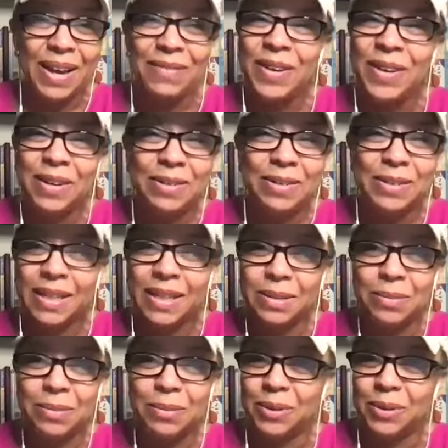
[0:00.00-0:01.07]
figured it was like
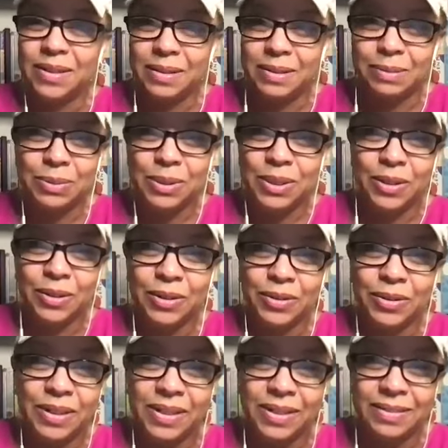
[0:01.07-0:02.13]
some obscure
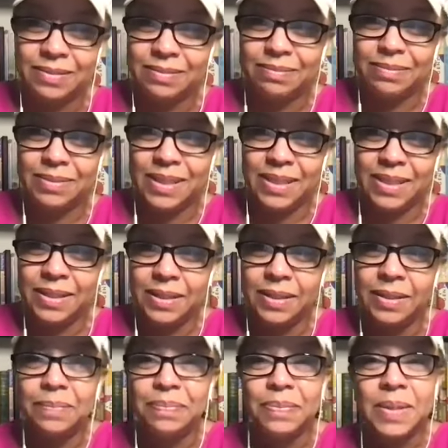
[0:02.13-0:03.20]
Greek
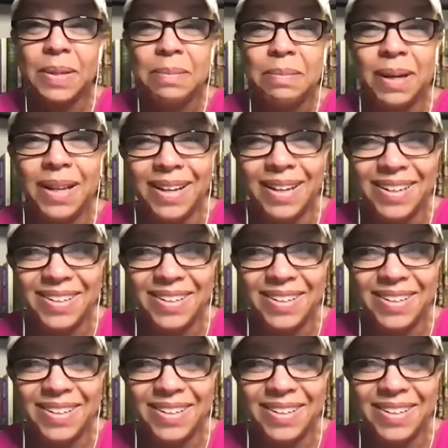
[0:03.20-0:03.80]
deity. But